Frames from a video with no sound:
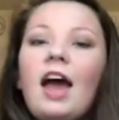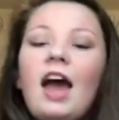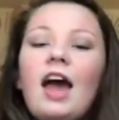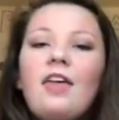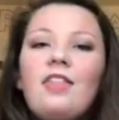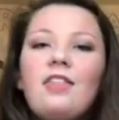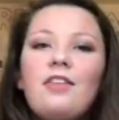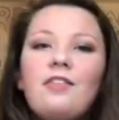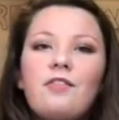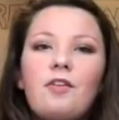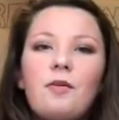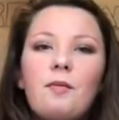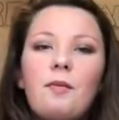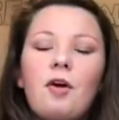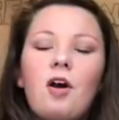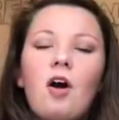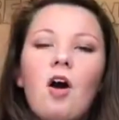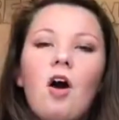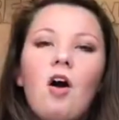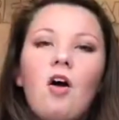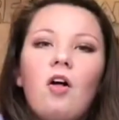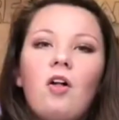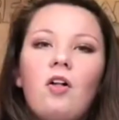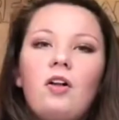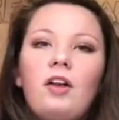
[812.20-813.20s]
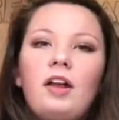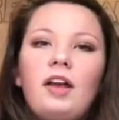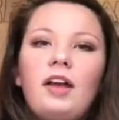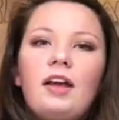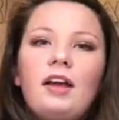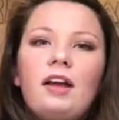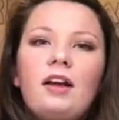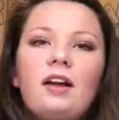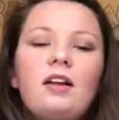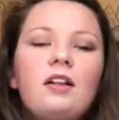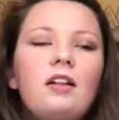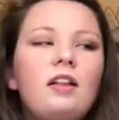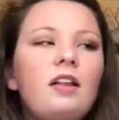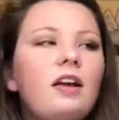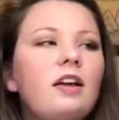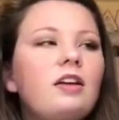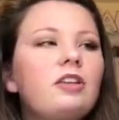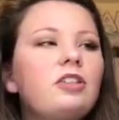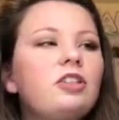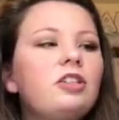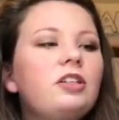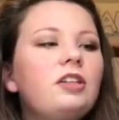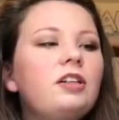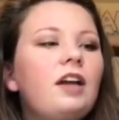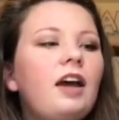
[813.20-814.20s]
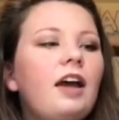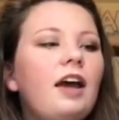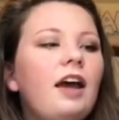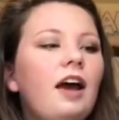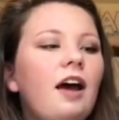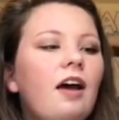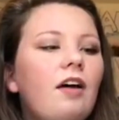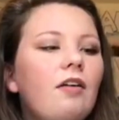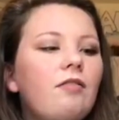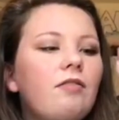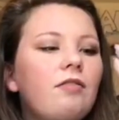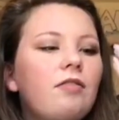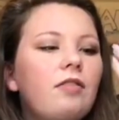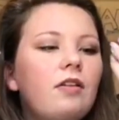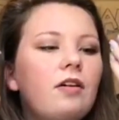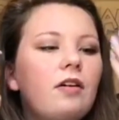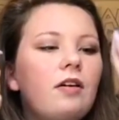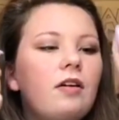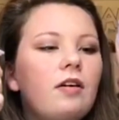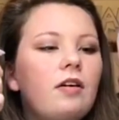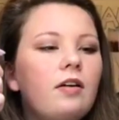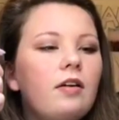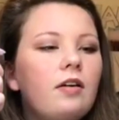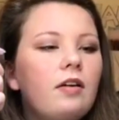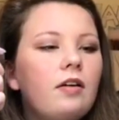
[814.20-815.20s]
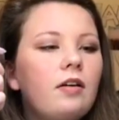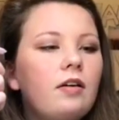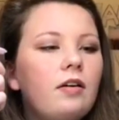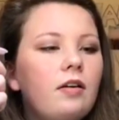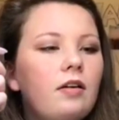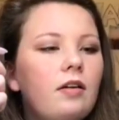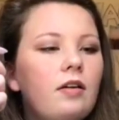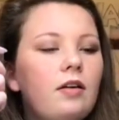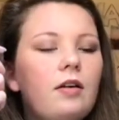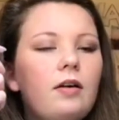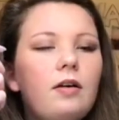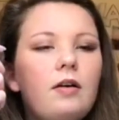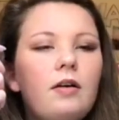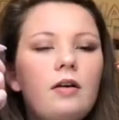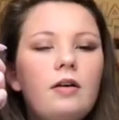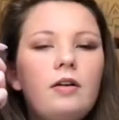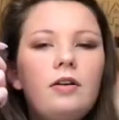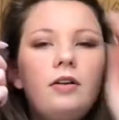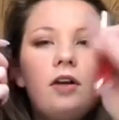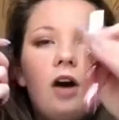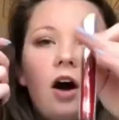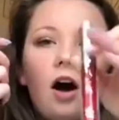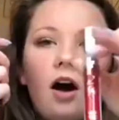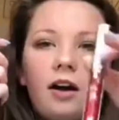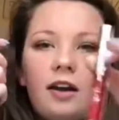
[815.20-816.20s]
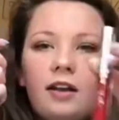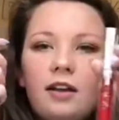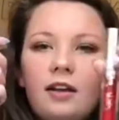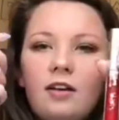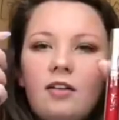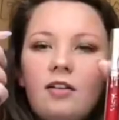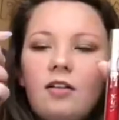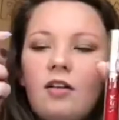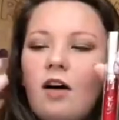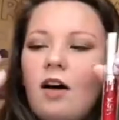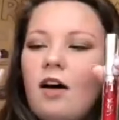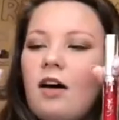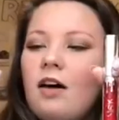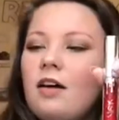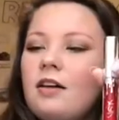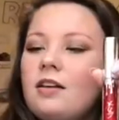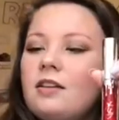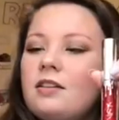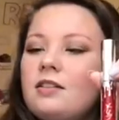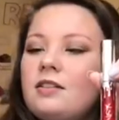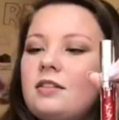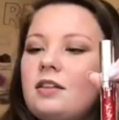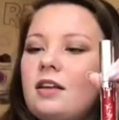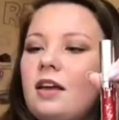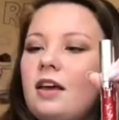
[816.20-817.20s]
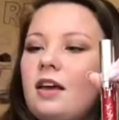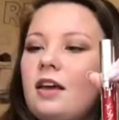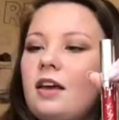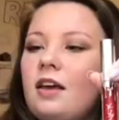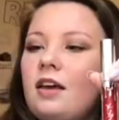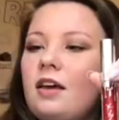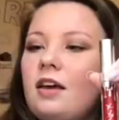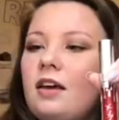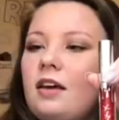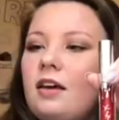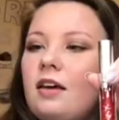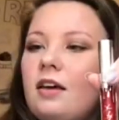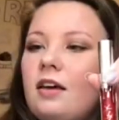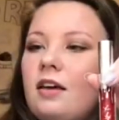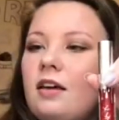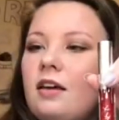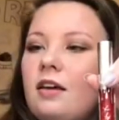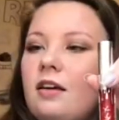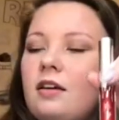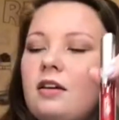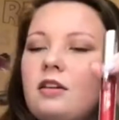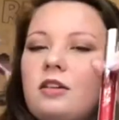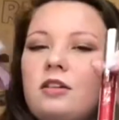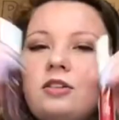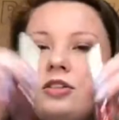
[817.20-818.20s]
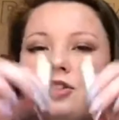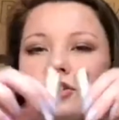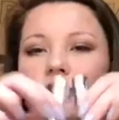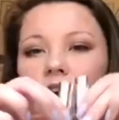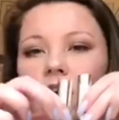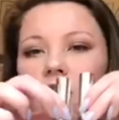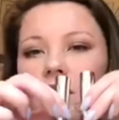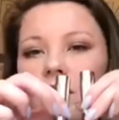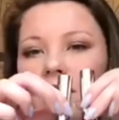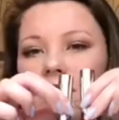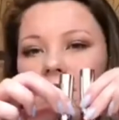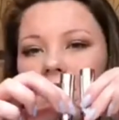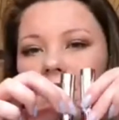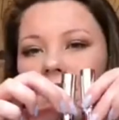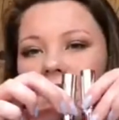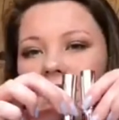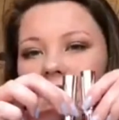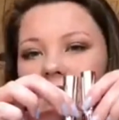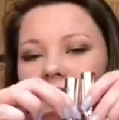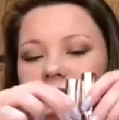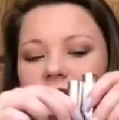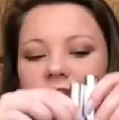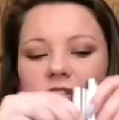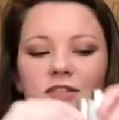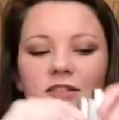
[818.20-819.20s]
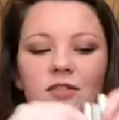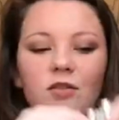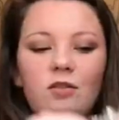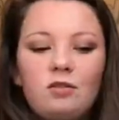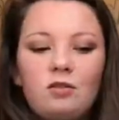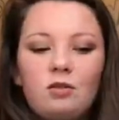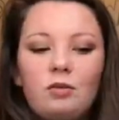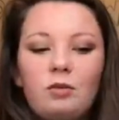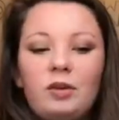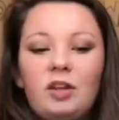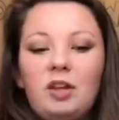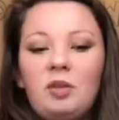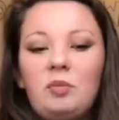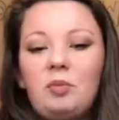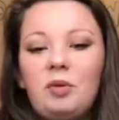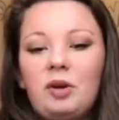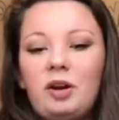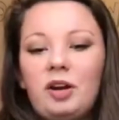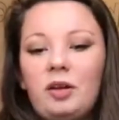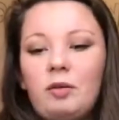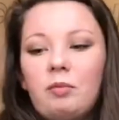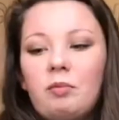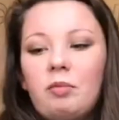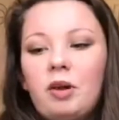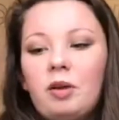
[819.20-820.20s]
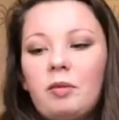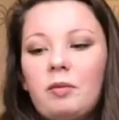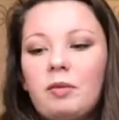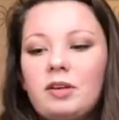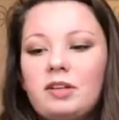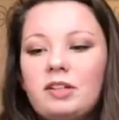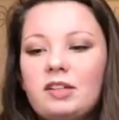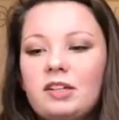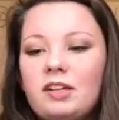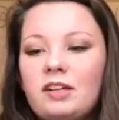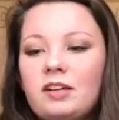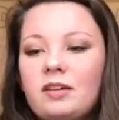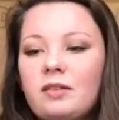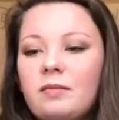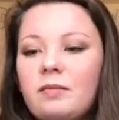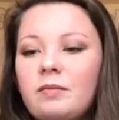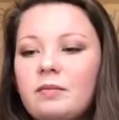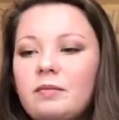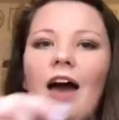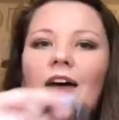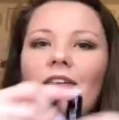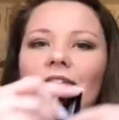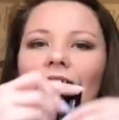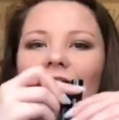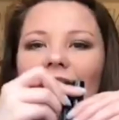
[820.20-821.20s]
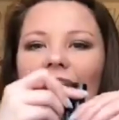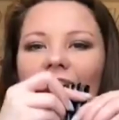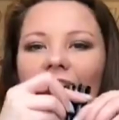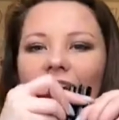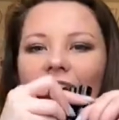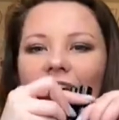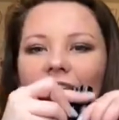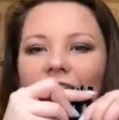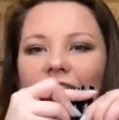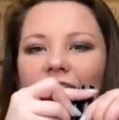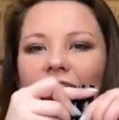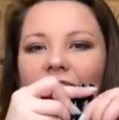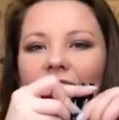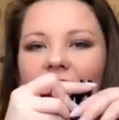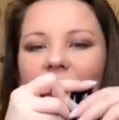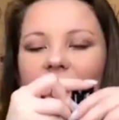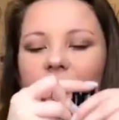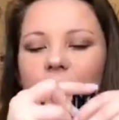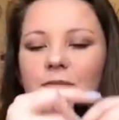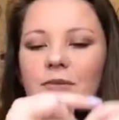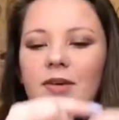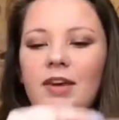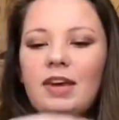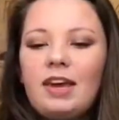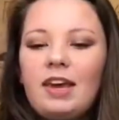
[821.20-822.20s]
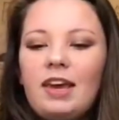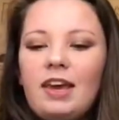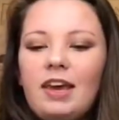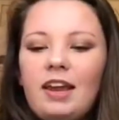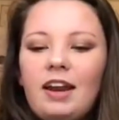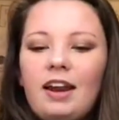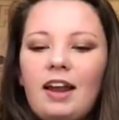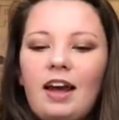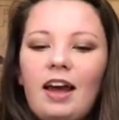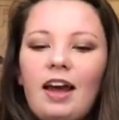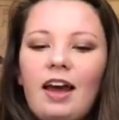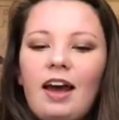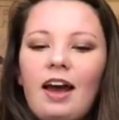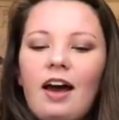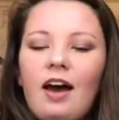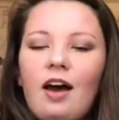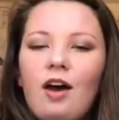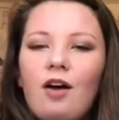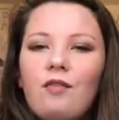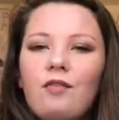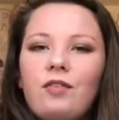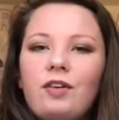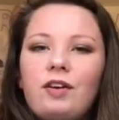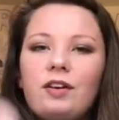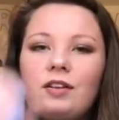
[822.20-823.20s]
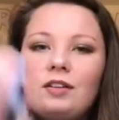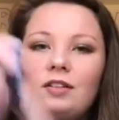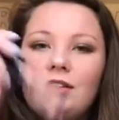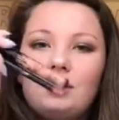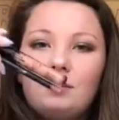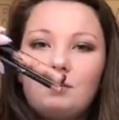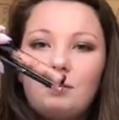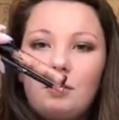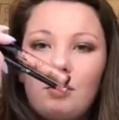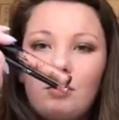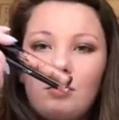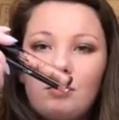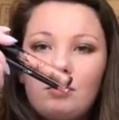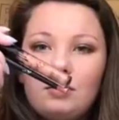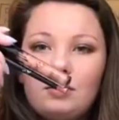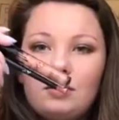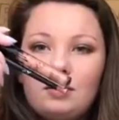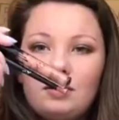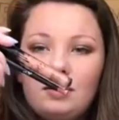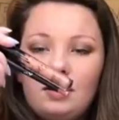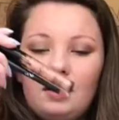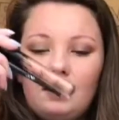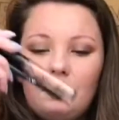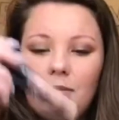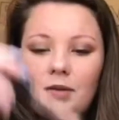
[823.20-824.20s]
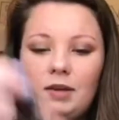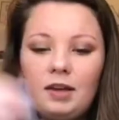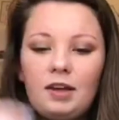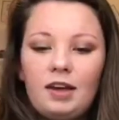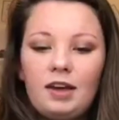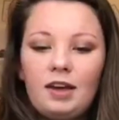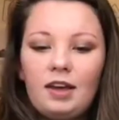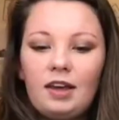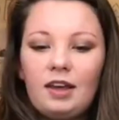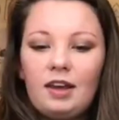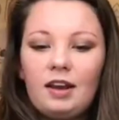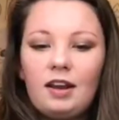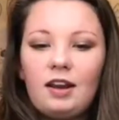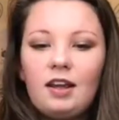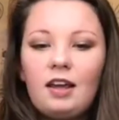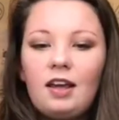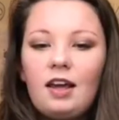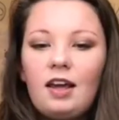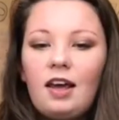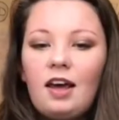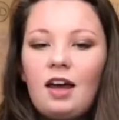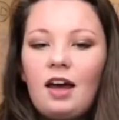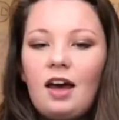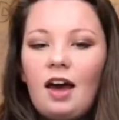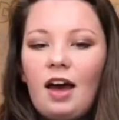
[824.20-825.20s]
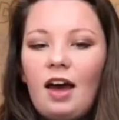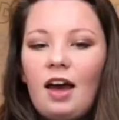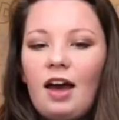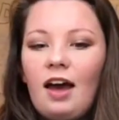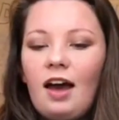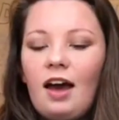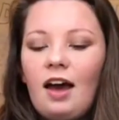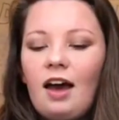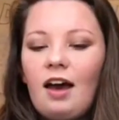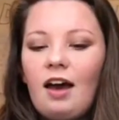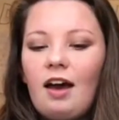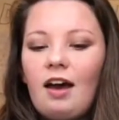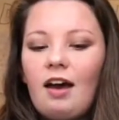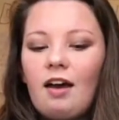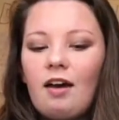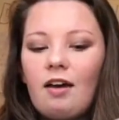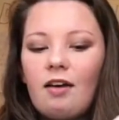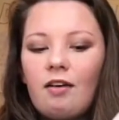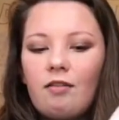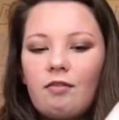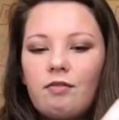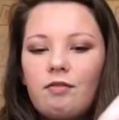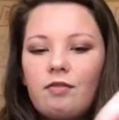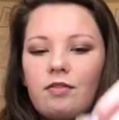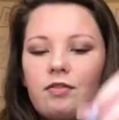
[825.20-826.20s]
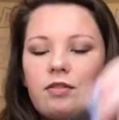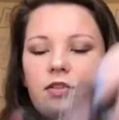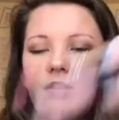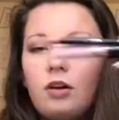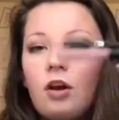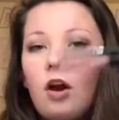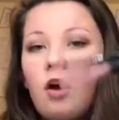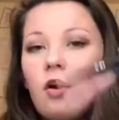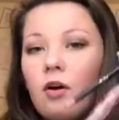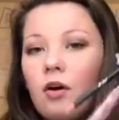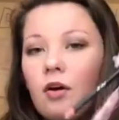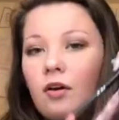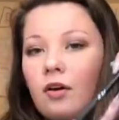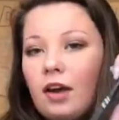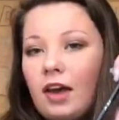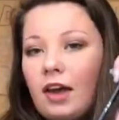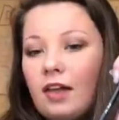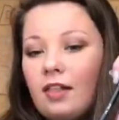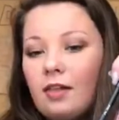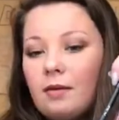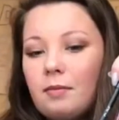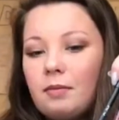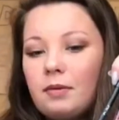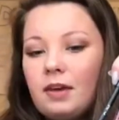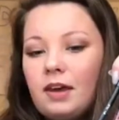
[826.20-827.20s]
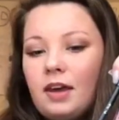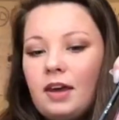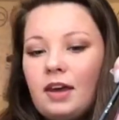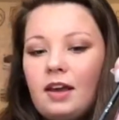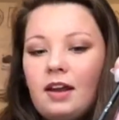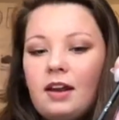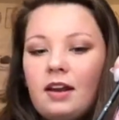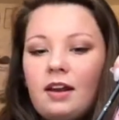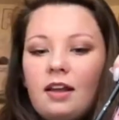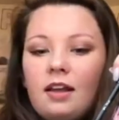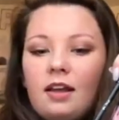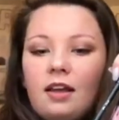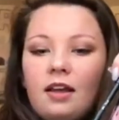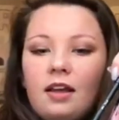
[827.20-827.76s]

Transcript: And then from our holiday collection, I have the Naughty Gloss and Jolly Gloss. Those are really pretty and pigmented. I have the Candy K lip kit, I have Exposed lip kit, I have the Cocoa K lip kit,